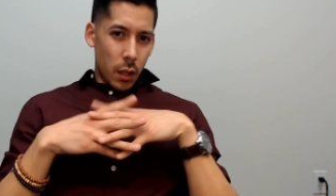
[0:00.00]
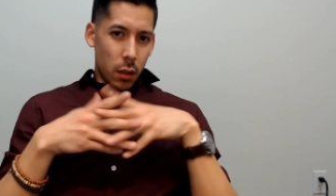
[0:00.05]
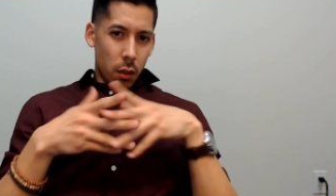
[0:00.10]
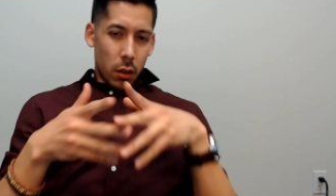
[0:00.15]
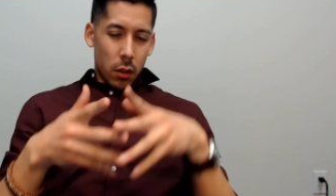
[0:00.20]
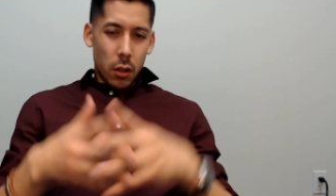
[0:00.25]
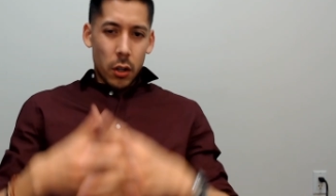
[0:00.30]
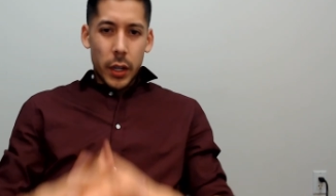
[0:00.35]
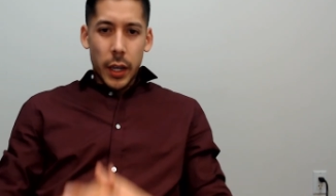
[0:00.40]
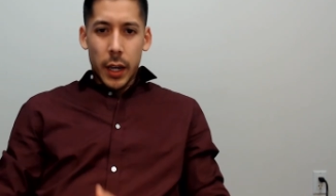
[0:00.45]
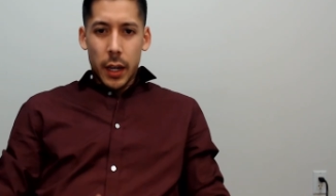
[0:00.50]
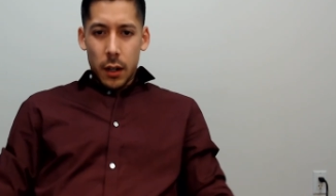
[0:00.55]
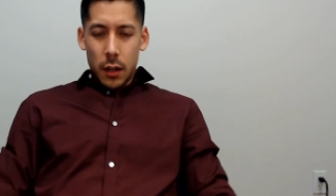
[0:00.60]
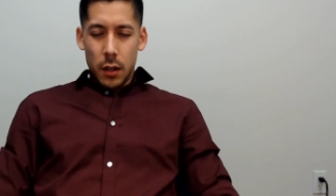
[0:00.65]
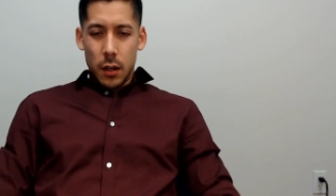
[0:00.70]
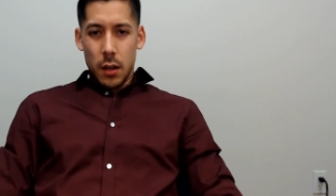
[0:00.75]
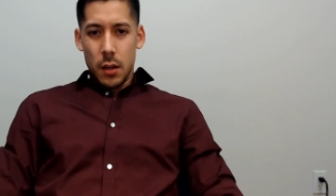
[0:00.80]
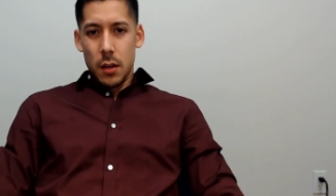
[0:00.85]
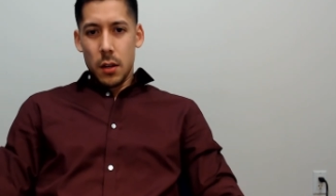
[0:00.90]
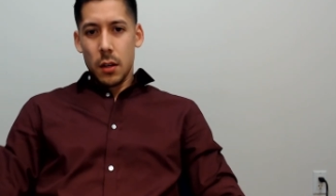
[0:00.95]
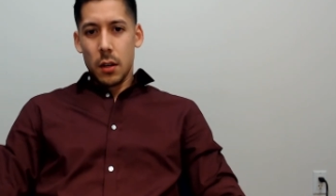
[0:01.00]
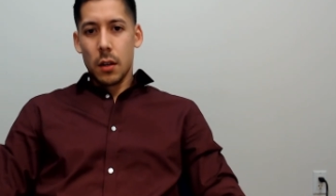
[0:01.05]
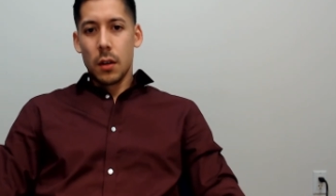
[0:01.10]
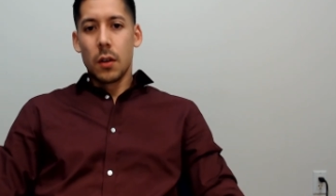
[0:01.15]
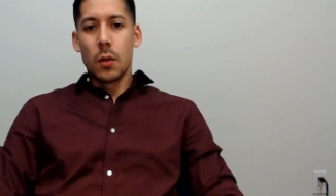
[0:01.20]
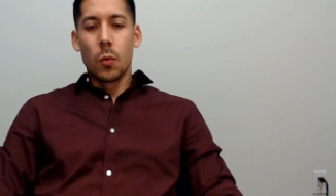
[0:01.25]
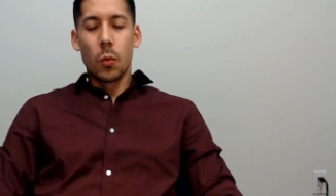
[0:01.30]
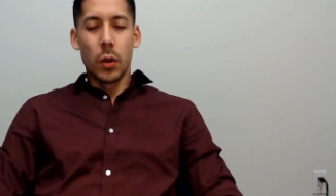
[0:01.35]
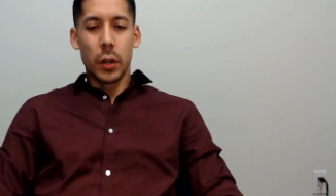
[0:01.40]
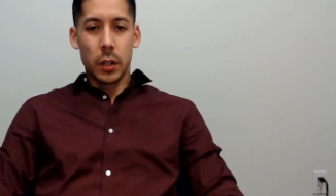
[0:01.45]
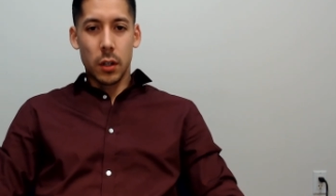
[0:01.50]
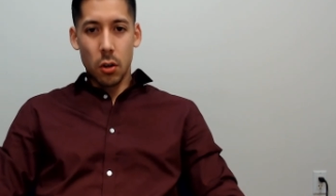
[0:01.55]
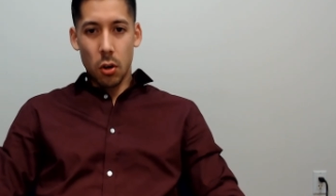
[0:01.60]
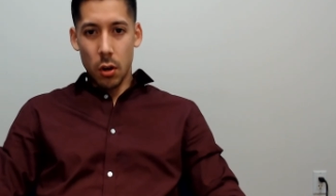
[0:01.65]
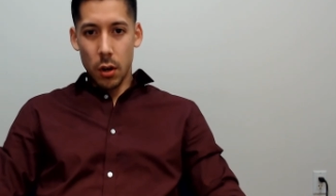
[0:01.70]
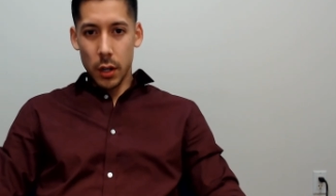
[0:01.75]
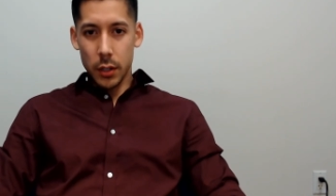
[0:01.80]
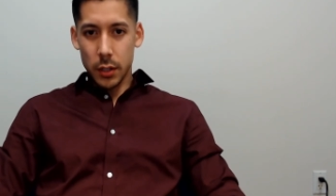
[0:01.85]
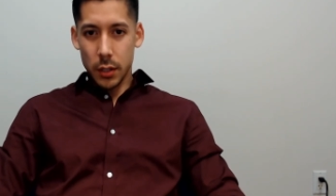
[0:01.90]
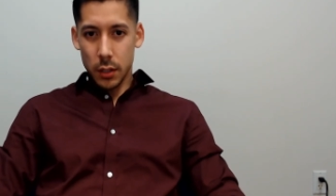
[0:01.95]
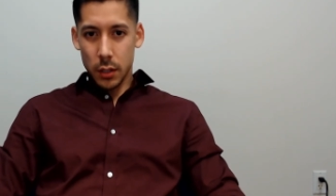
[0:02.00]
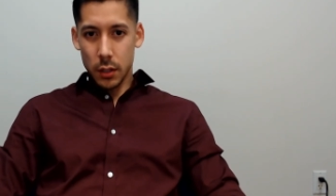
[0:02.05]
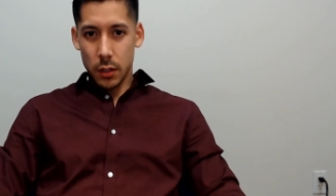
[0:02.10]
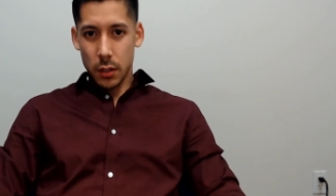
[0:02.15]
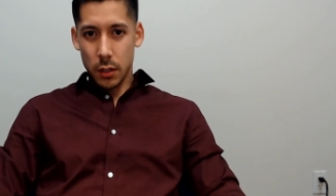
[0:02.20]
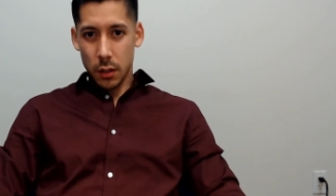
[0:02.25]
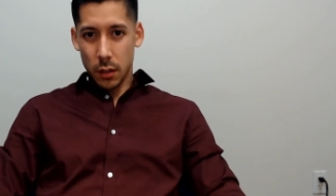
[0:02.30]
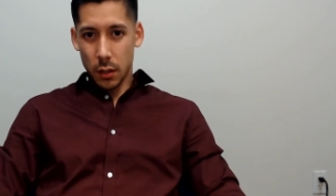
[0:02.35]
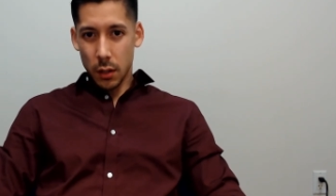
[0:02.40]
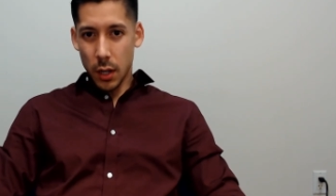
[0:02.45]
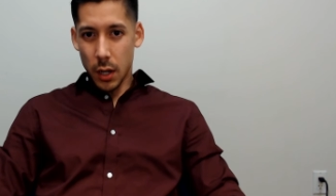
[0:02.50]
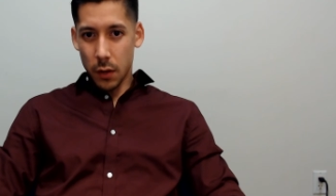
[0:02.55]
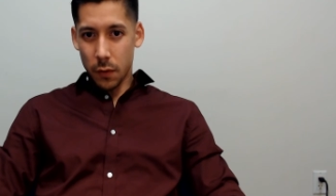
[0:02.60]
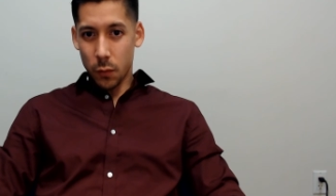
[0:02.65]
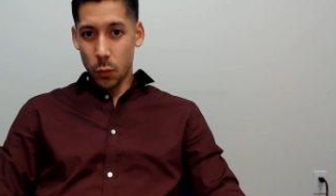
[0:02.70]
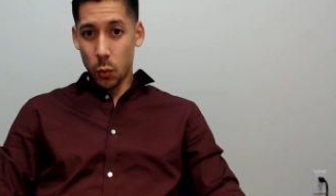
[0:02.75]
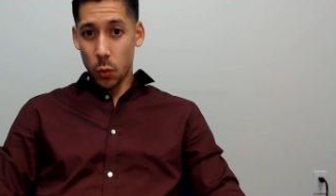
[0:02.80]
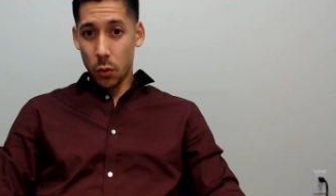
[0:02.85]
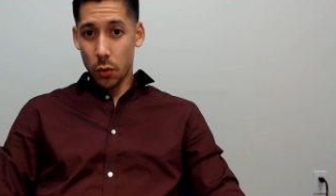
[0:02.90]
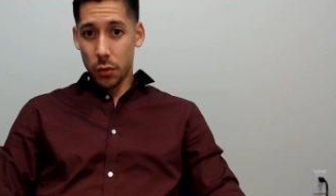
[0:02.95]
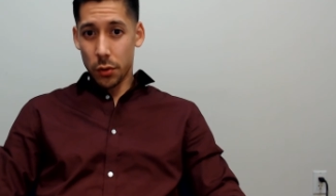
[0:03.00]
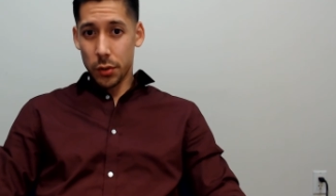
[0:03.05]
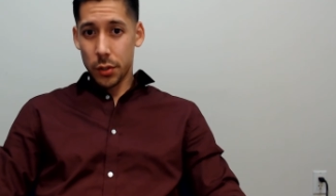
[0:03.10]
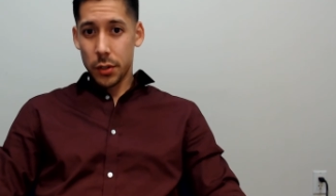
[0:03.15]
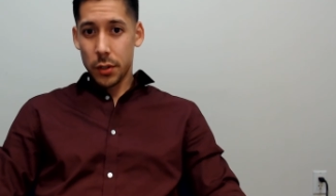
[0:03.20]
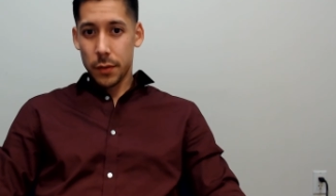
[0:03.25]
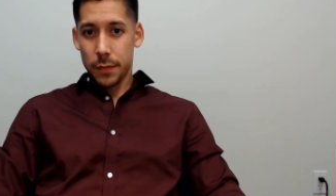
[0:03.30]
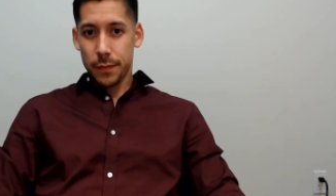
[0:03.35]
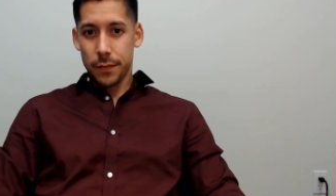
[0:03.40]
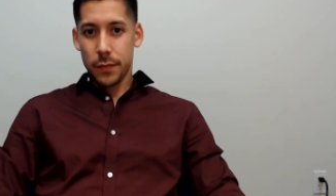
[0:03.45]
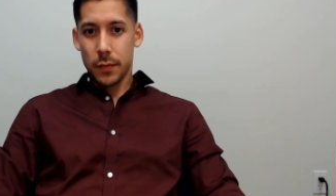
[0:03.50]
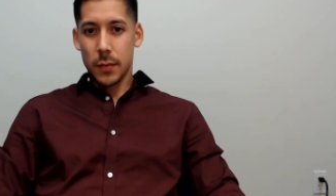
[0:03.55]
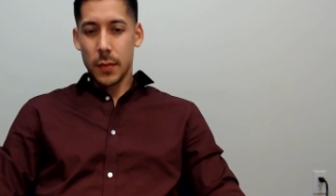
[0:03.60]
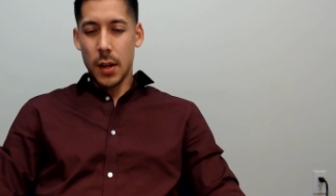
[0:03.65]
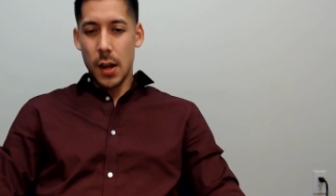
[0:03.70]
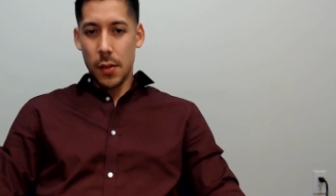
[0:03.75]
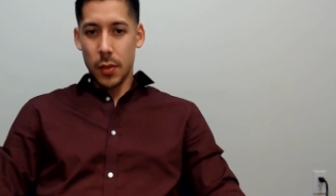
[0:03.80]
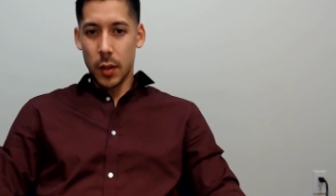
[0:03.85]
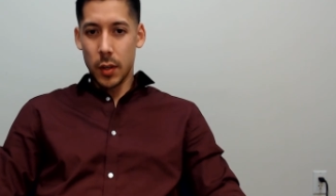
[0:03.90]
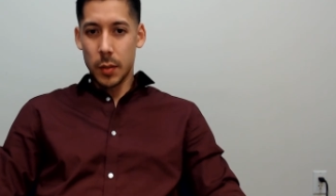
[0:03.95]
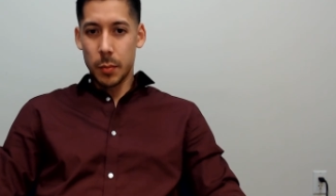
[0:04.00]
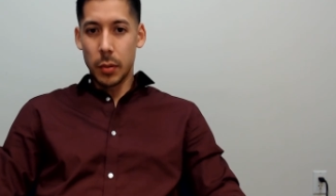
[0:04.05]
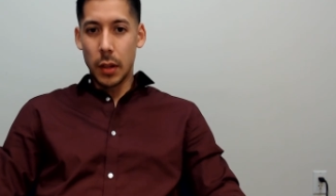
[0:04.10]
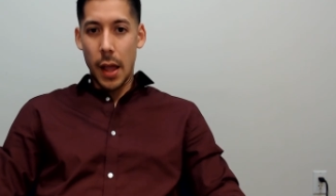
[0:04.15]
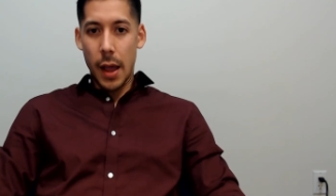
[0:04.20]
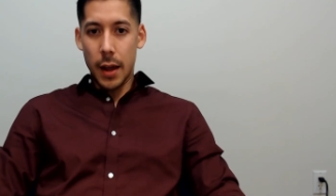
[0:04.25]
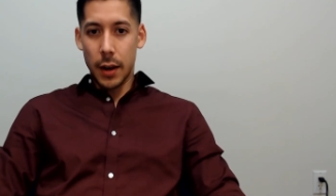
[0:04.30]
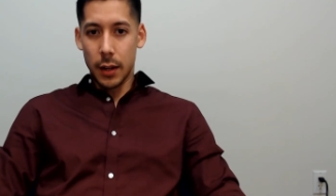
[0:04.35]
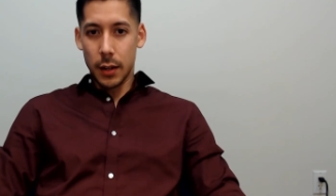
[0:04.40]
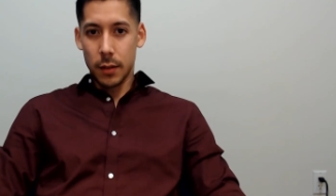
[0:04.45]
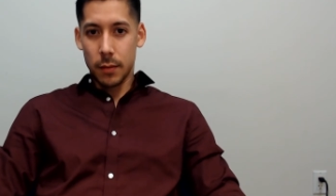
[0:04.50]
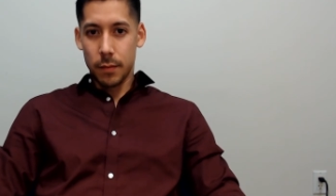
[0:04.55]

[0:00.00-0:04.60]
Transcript: Look at what causes a lot of wars on this planet.